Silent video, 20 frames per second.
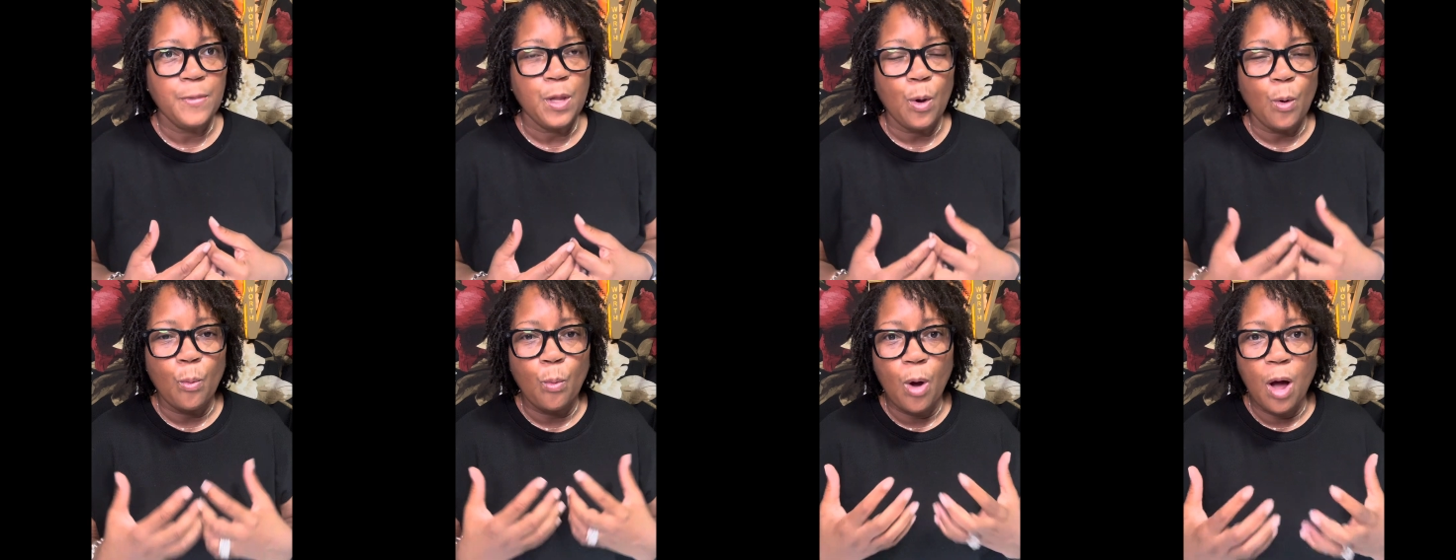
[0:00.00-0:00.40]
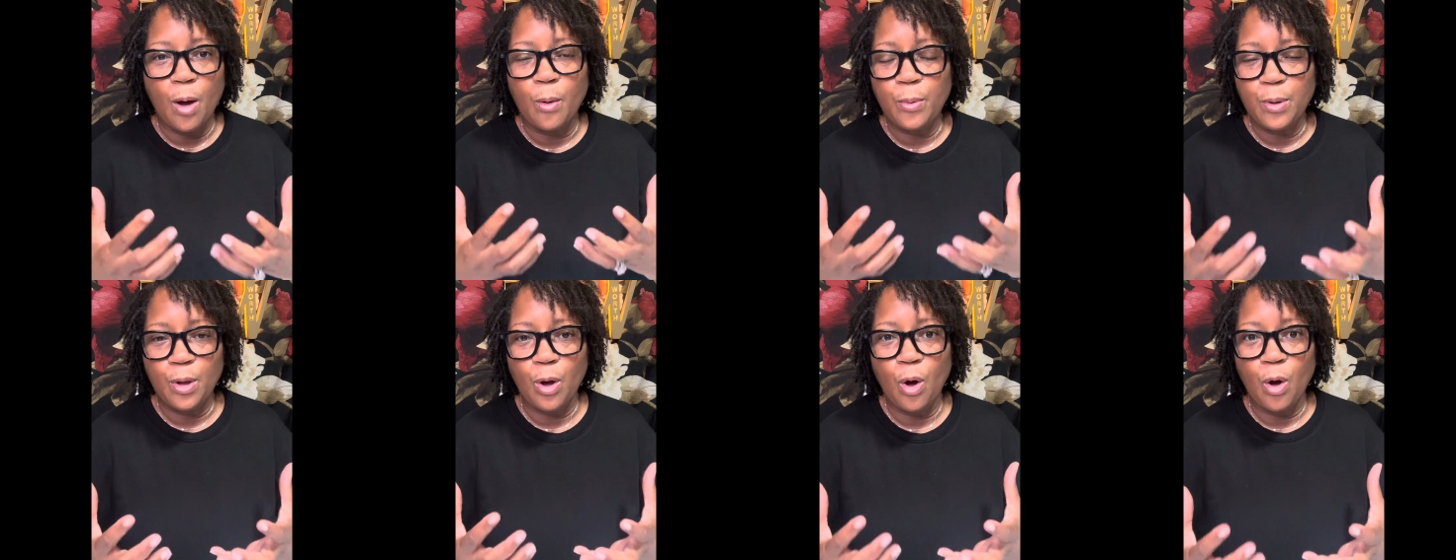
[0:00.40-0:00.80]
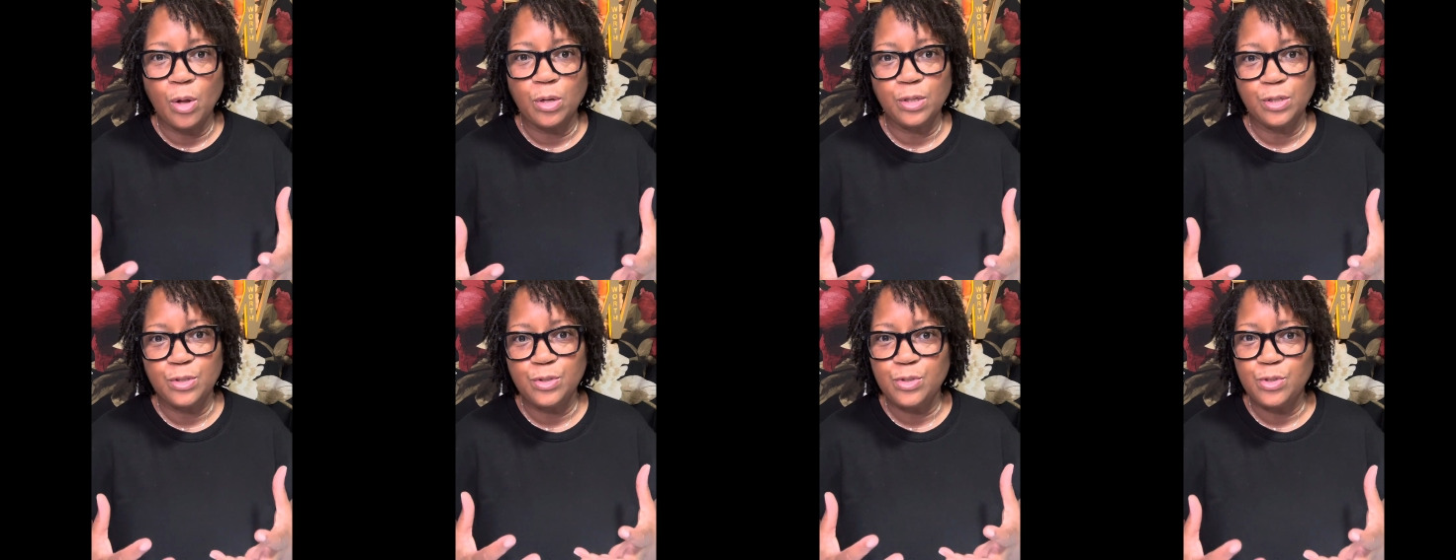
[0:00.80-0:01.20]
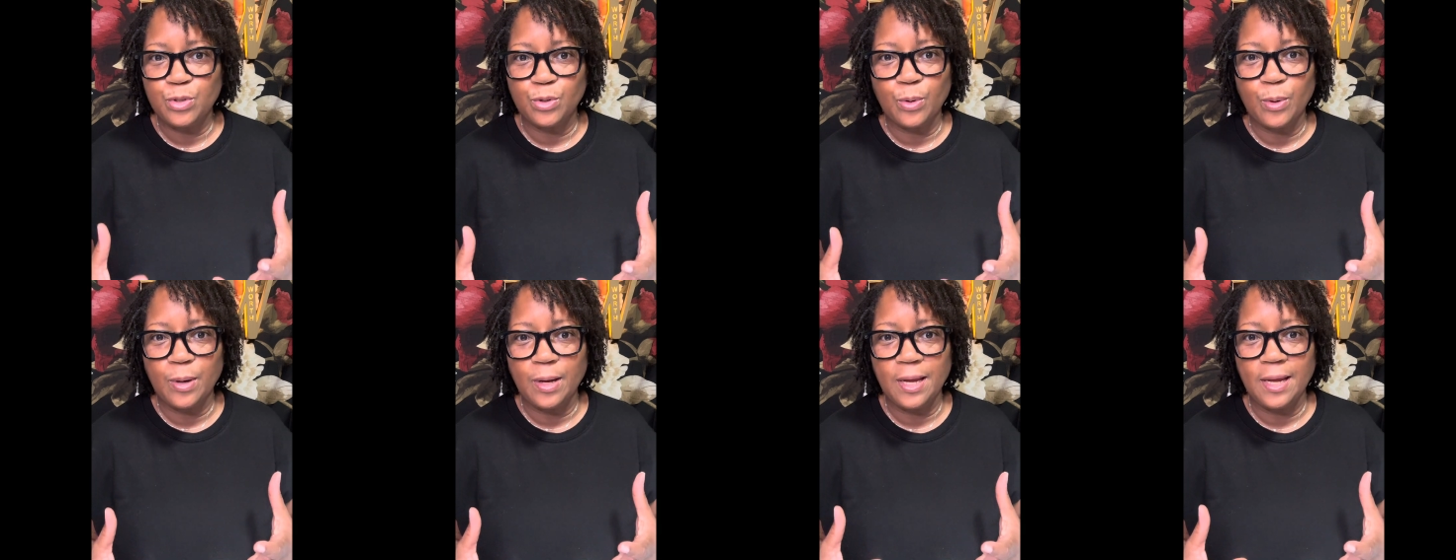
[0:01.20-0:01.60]
while we all
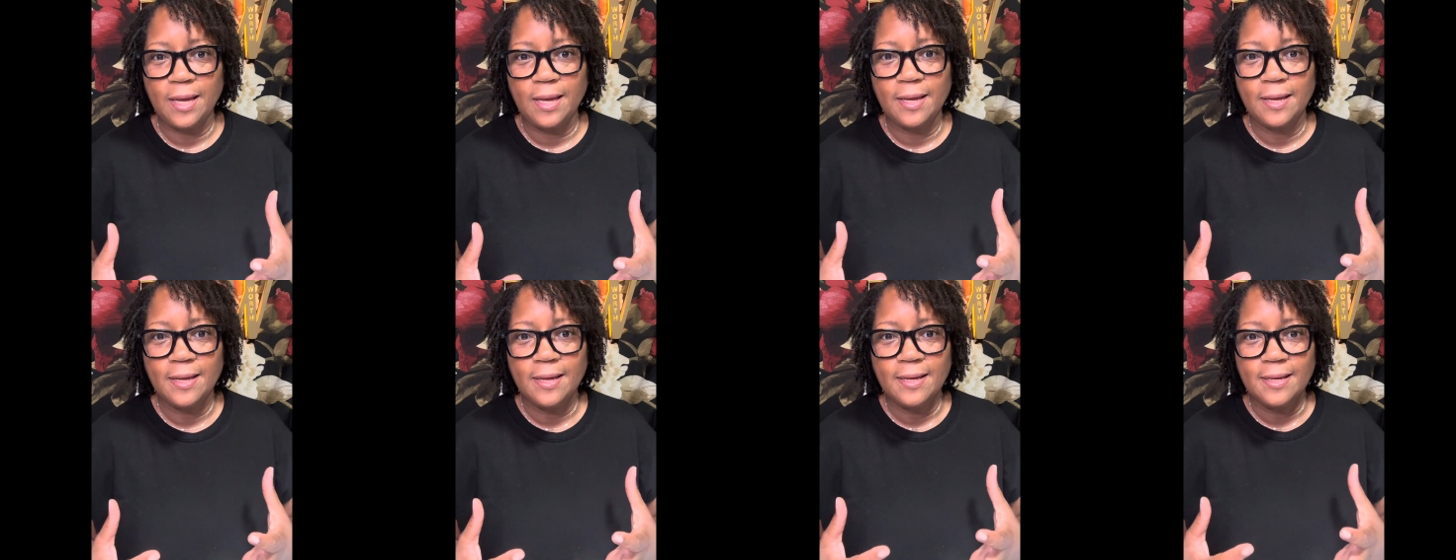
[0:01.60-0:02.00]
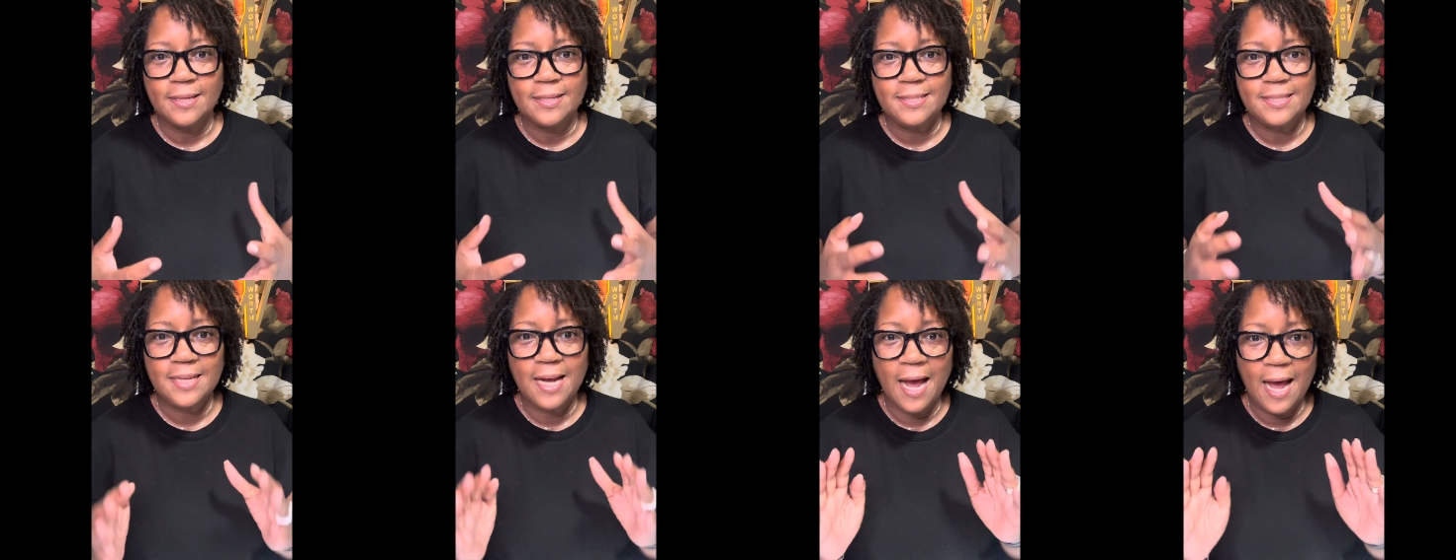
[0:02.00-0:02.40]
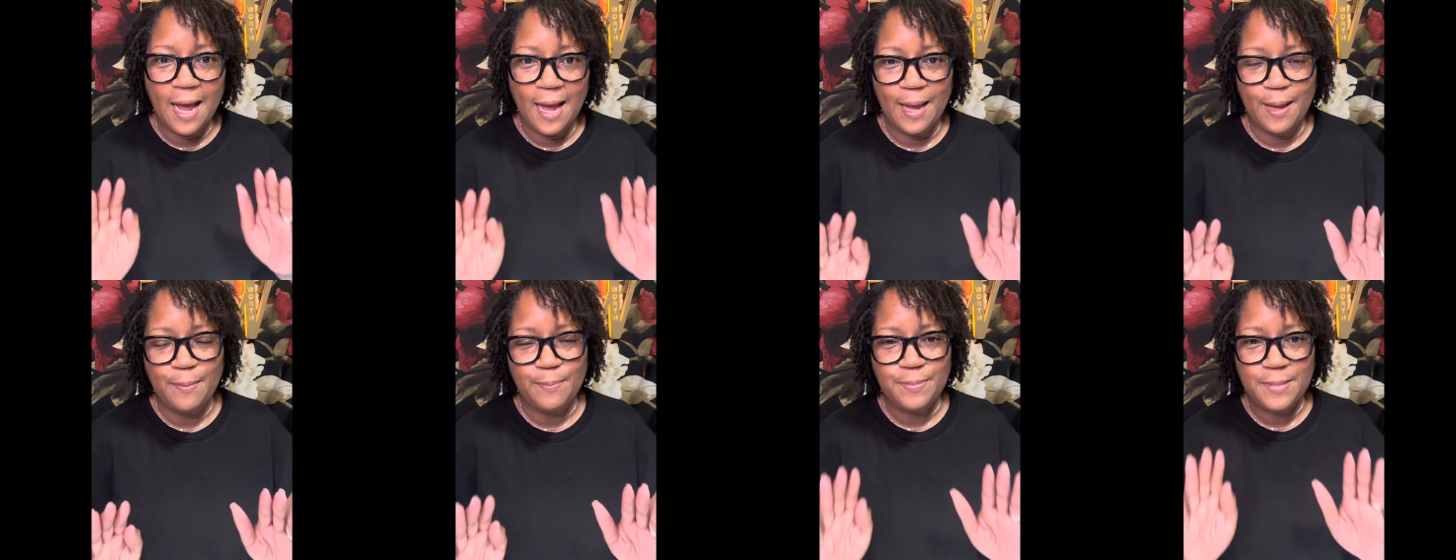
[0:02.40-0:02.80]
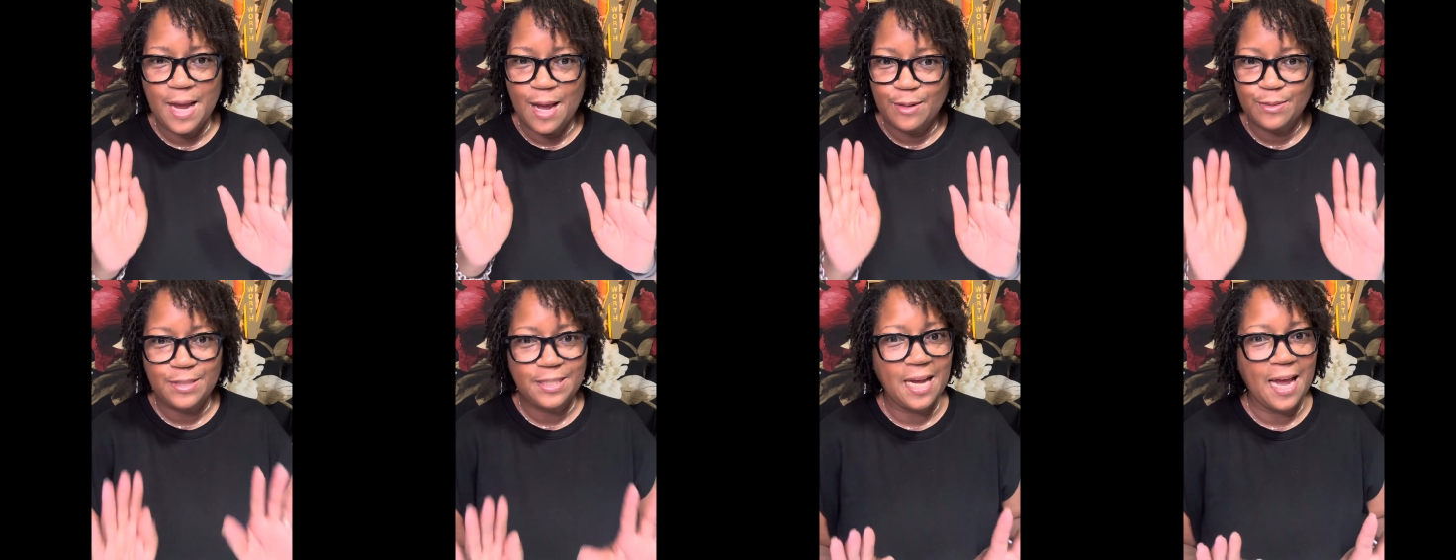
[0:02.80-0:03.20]
enjoy
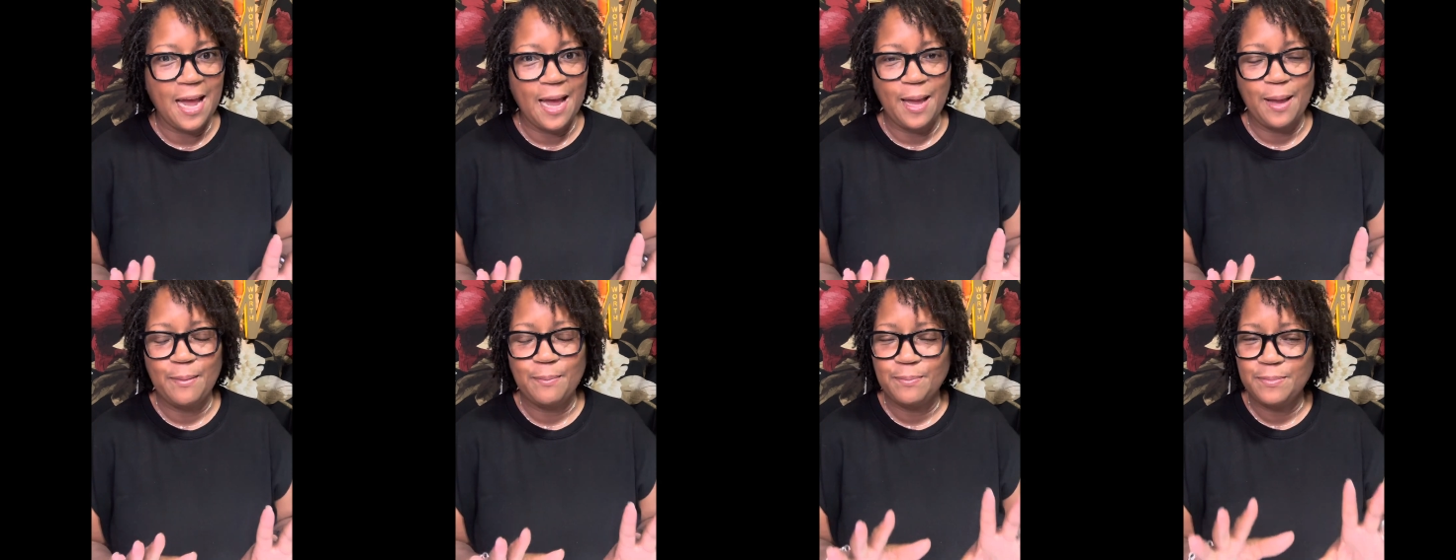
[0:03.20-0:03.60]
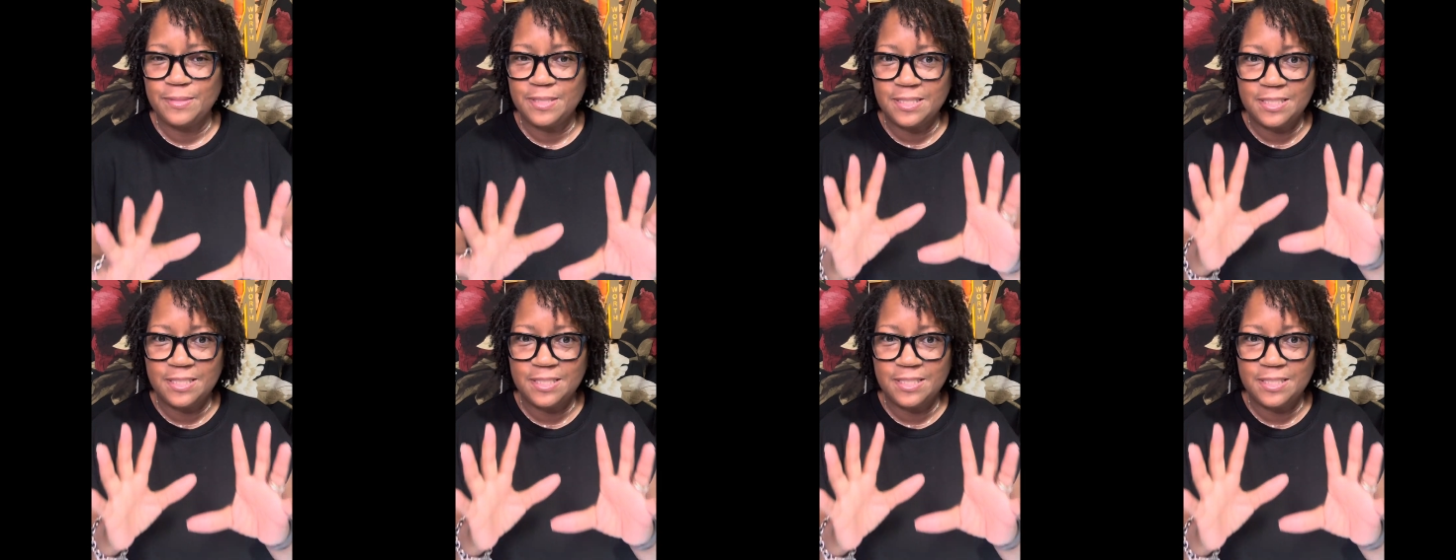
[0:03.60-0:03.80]
downtime,